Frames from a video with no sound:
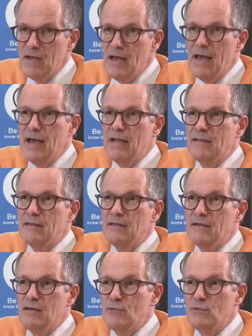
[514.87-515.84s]
And
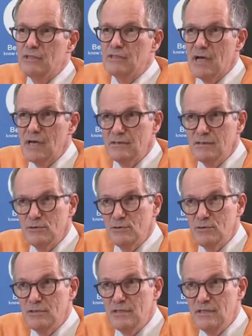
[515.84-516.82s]
we started to
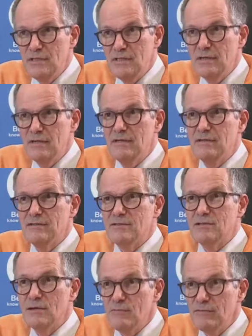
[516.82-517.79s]
see
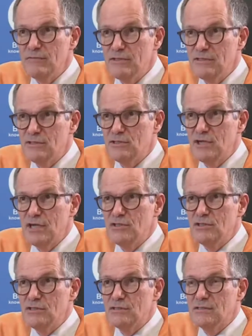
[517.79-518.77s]
some of these
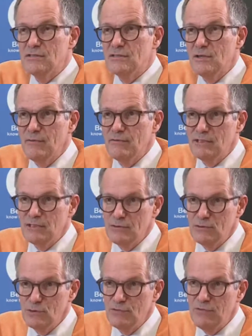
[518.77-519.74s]
changes, some of these
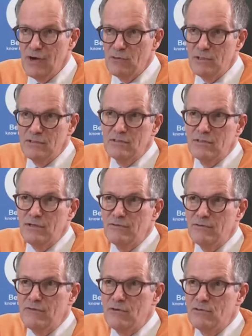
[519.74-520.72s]
new variants of the
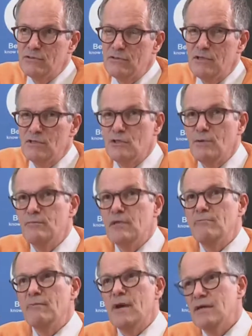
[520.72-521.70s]
virus jumping
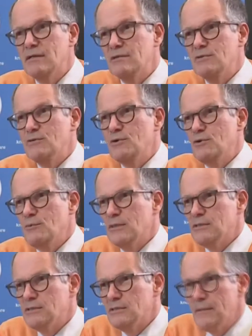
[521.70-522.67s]
back to
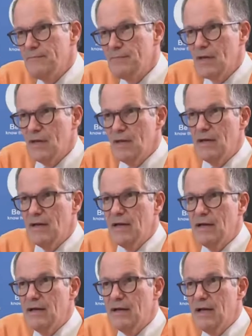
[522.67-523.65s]
humans.
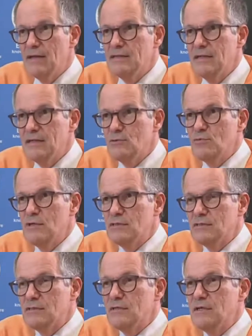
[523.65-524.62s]
And that
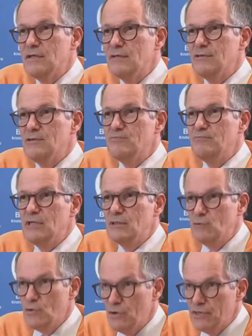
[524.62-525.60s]
was the big
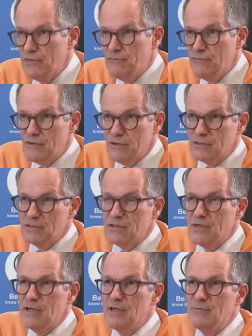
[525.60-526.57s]
worry for us,
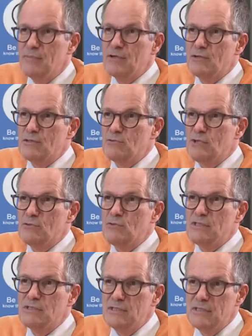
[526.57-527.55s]
because when we
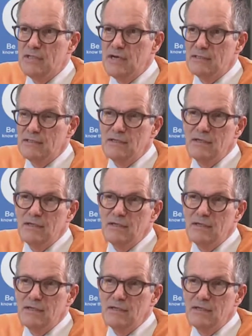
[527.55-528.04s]
see that,